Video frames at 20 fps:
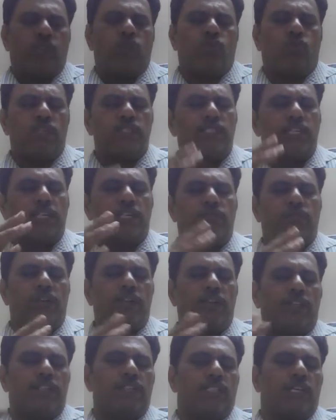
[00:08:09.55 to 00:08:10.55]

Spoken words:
What's the advantage